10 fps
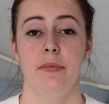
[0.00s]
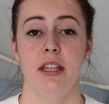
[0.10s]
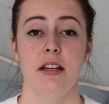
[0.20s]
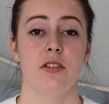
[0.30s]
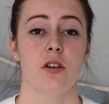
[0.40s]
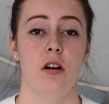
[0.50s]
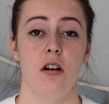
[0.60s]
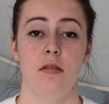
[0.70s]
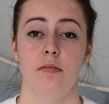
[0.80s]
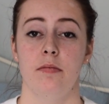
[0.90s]
This
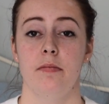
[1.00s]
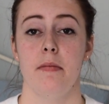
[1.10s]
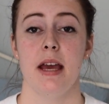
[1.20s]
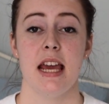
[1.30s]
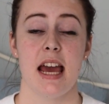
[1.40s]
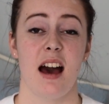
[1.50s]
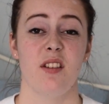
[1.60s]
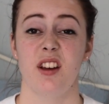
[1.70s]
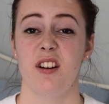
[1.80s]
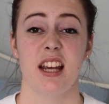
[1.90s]
got me
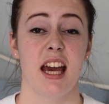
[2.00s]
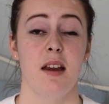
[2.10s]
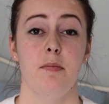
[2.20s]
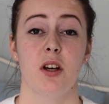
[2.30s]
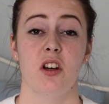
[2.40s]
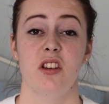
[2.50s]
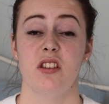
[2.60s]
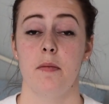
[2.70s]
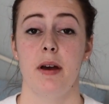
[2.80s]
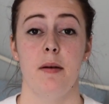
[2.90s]
out there again
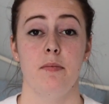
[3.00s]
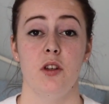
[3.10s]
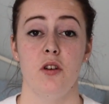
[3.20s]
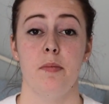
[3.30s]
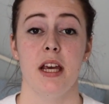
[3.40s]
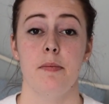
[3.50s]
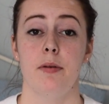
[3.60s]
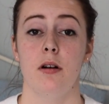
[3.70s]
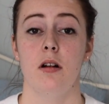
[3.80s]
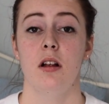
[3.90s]
because I met new
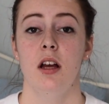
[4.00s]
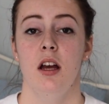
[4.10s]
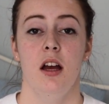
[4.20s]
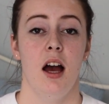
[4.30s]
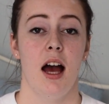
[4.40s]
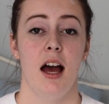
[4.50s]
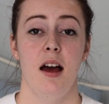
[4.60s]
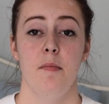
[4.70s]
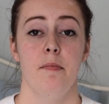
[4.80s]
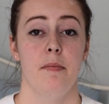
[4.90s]
people
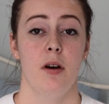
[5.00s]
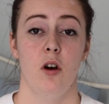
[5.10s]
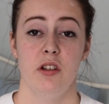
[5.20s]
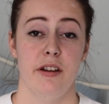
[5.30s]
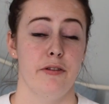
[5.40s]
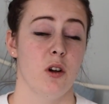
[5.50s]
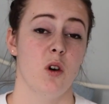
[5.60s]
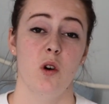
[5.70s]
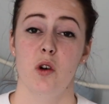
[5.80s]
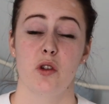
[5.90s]
on different
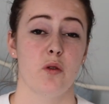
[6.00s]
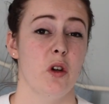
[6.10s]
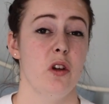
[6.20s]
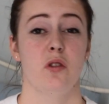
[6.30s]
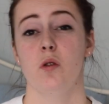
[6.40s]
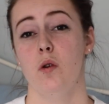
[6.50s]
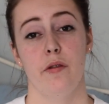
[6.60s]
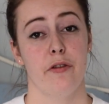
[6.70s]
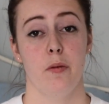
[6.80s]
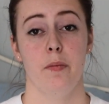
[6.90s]
course routes
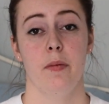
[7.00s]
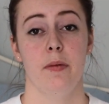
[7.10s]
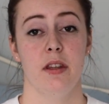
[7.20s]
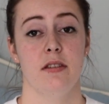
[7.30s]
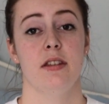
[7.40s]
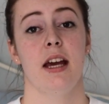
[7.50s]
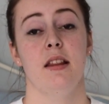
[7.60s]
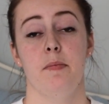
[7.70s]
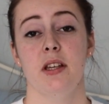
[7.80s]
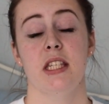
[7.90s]
or from,
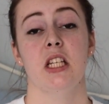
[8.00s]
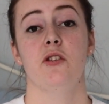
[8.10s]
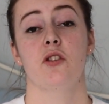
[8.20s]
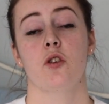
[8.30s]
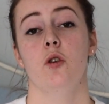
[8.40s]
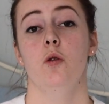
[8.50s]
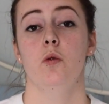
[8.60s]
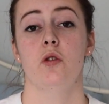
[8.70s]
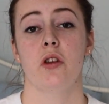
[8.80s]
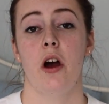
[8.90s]
say, the business
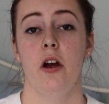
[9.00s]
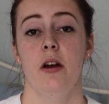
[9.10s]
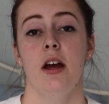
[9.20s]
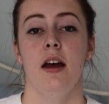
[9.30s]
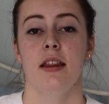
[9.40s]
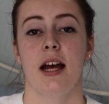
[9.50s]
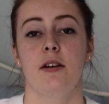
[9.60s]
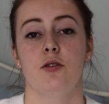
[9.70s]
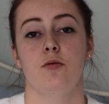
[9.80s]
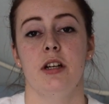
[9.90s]
school, so
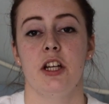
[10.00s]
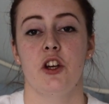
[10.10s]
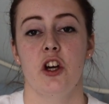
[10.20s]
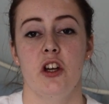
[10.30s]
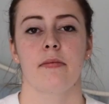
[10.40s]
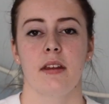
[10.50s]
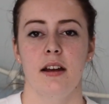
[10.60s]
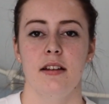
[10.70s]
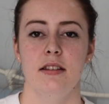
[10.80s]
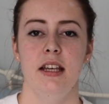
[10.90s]
that was really good.
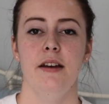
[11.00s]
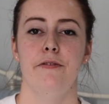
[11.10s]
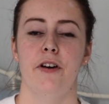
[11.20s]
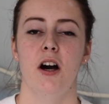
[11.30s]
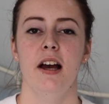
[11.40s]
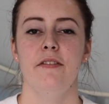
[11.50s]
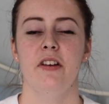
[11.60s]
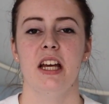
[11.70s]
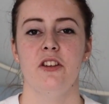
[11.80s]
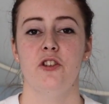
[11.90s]
Tip
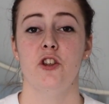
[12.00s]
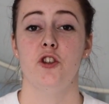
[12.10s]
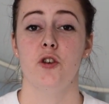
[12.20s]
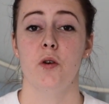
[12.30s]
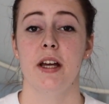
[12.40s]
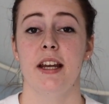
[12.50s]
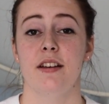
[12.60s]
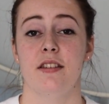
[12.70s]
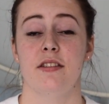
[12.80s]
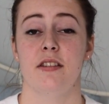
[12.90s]
5 is to join
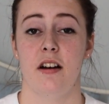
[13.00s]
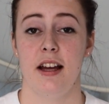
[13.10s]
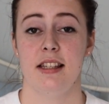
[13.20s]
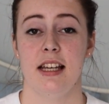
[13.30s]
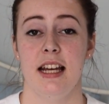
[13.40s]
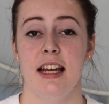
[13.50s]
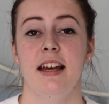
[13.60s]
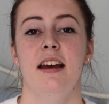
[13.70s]
a society.